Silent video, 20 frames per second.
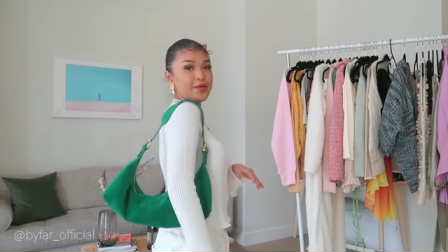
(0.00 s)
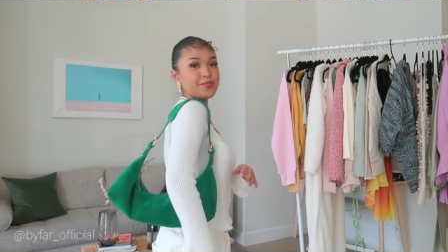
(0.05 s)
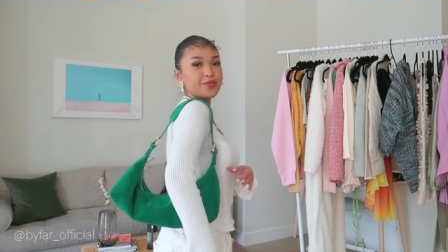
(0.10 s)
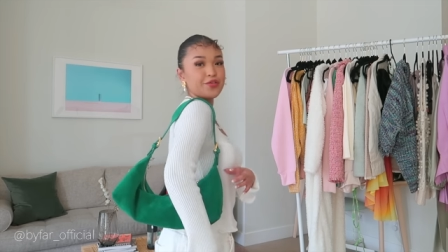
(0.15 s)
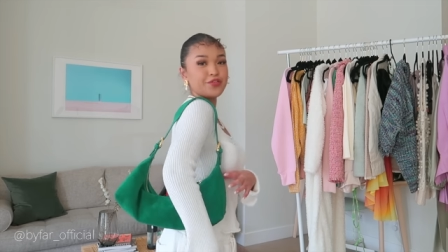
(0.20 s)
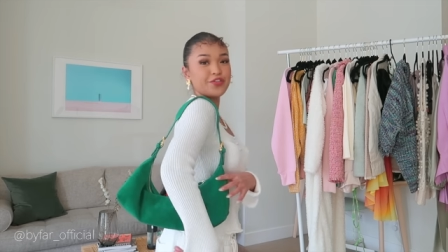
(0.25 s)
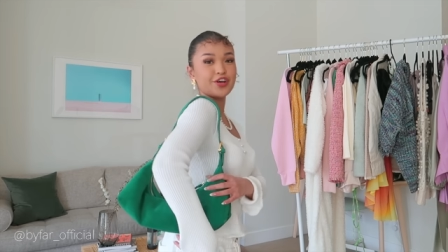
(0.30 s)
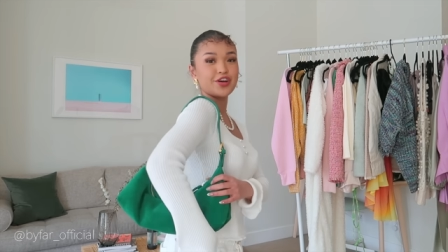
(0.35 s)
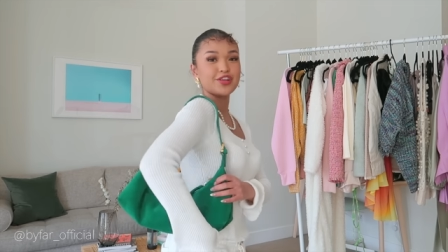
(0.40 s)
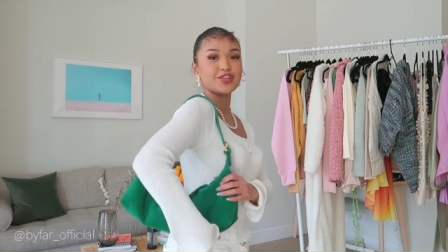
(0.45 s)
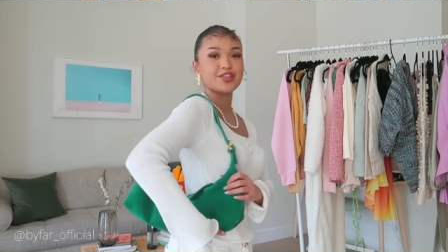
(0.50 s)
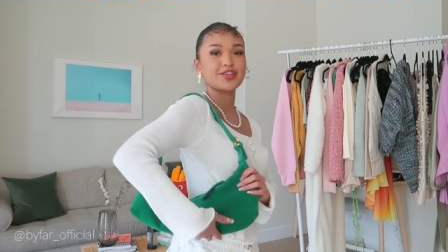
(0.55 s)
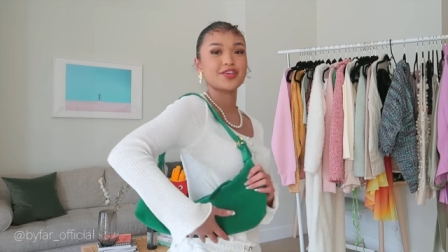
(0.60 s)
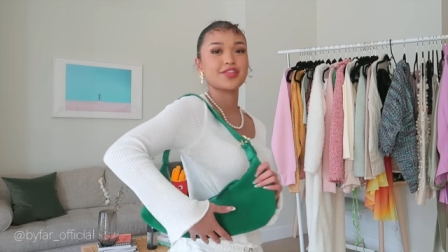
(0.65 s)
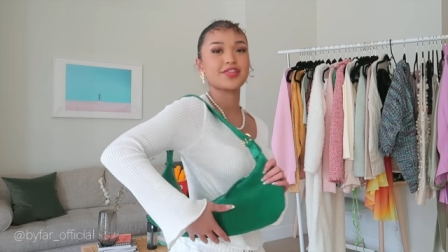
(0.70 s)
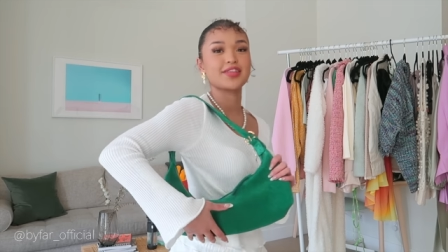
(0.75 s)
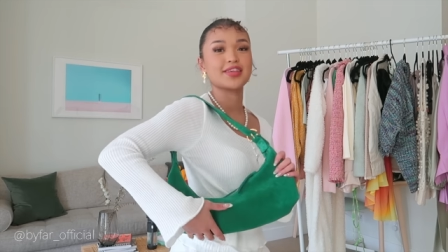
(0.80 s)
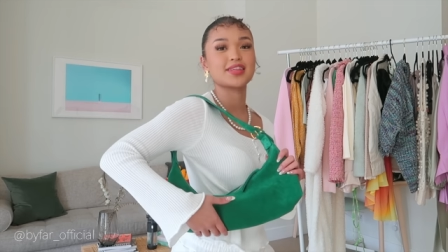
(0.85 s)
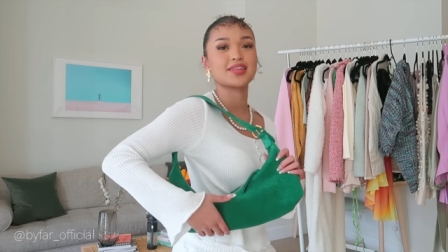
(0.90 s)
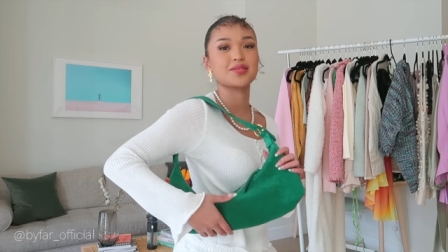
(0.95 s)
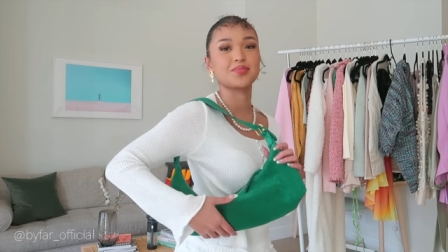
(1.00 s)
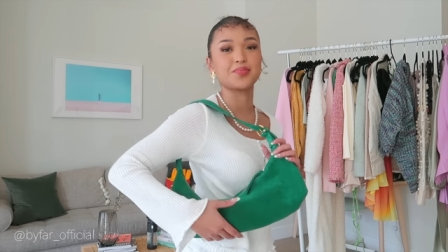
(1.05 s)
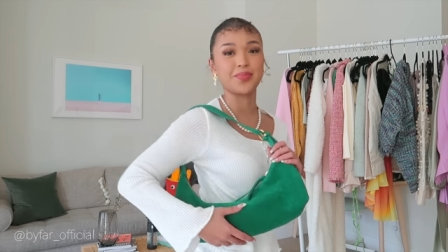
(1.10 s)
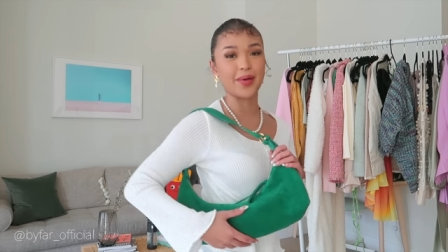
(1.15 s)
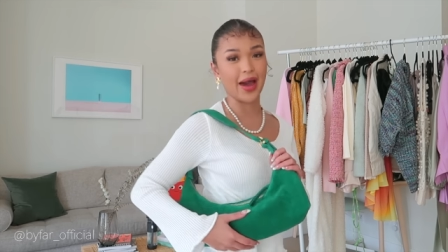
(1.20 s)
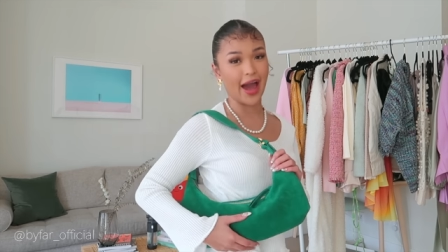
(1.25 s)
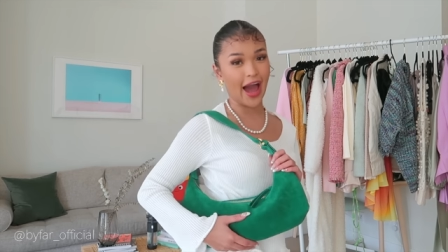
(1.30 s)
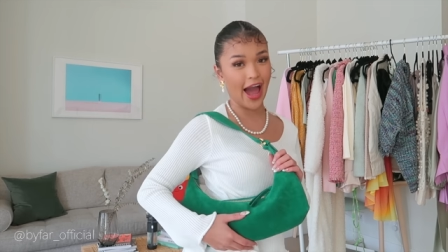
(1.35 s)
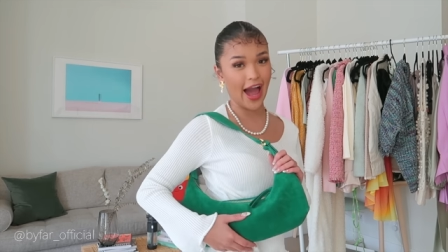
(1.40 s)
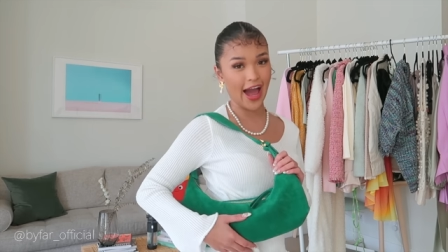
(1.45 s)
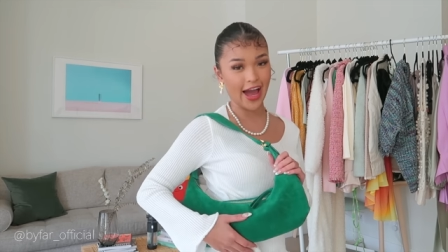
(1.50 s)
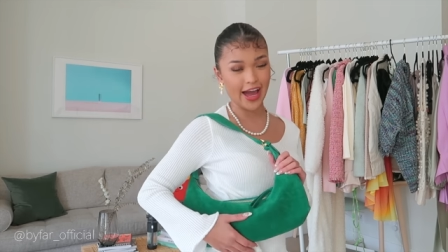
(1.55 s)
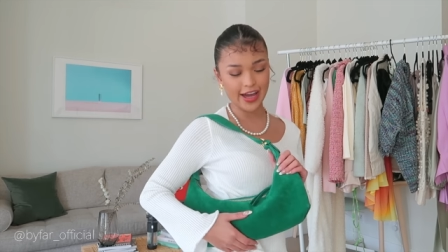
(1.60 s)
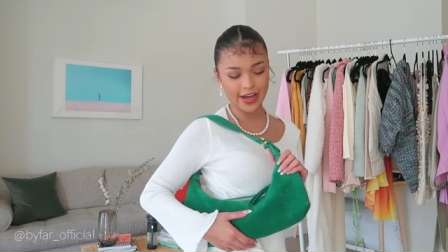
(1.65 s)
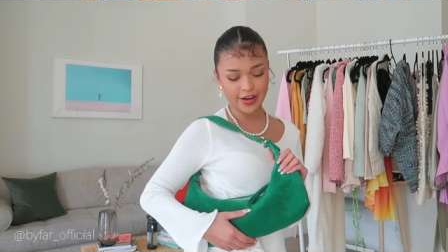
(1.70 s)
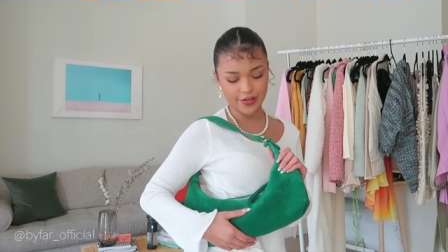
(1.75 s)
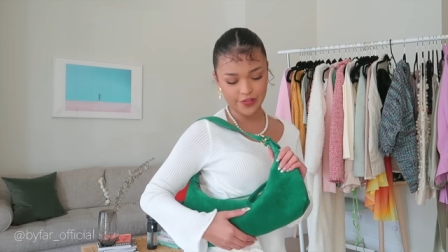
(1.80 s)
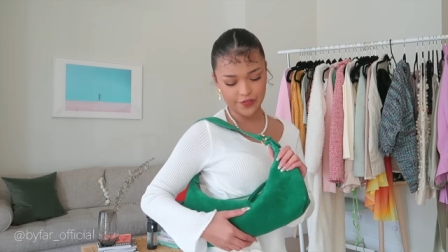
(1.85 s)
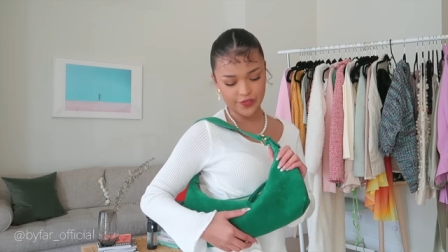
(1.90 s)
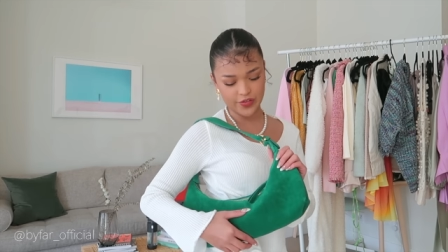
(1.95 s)
Moving on to this
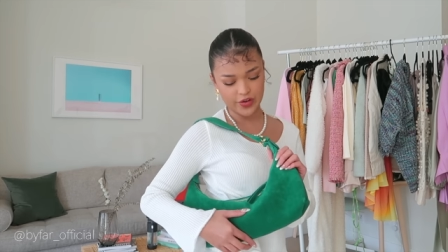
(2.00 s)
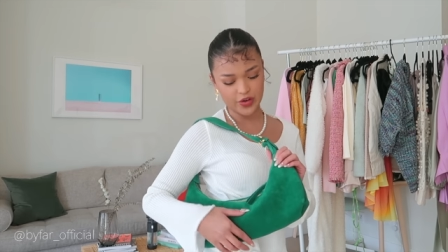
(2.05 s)
bag.